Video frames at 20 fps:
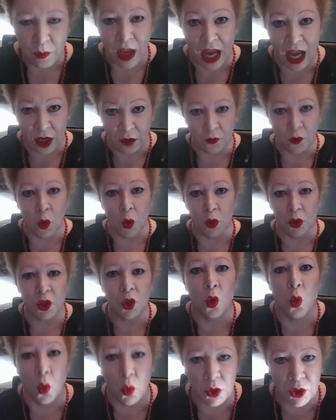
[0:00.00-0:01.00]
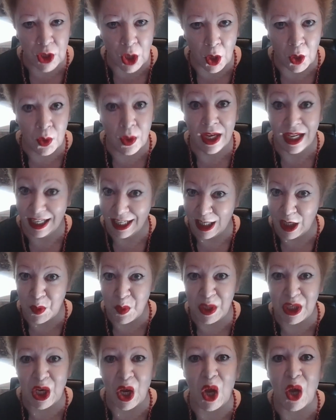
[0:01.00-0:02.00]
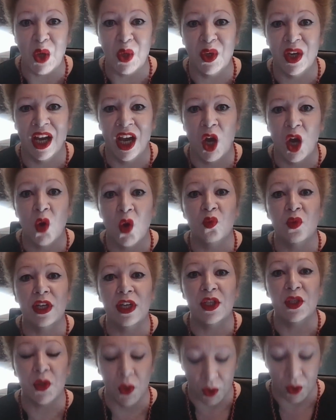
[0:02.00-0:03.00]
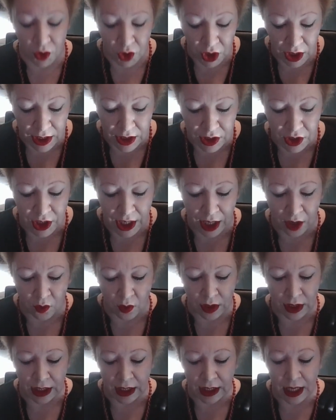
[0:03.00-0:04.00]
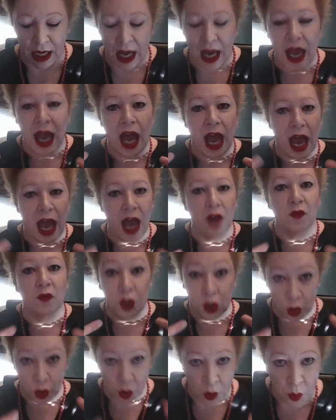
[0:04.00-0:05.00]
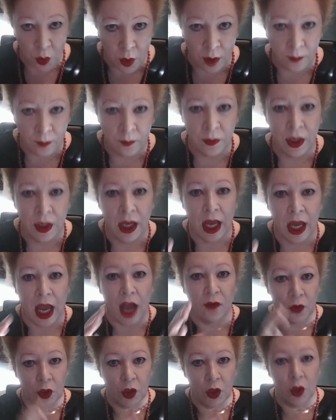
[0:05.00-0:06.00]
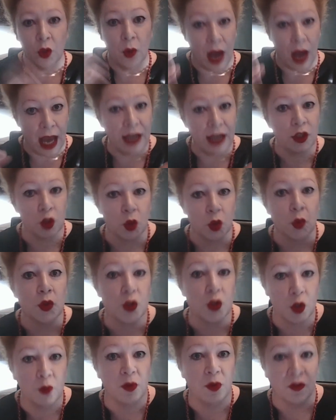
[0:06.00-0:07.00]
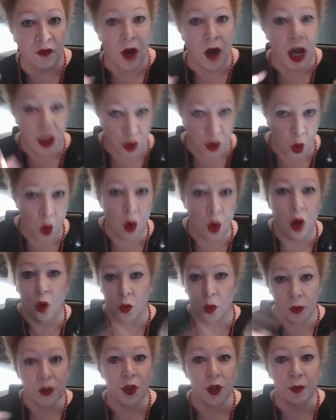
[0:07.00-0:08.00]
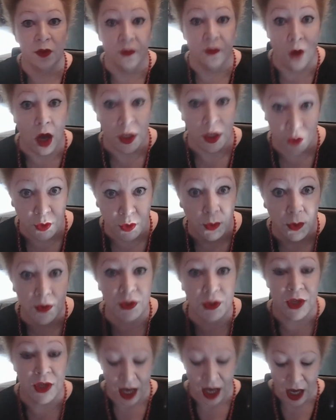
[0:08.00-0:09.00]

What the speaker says: And of course, also, here we go, research integrity. Have you and your supervisor or supervisors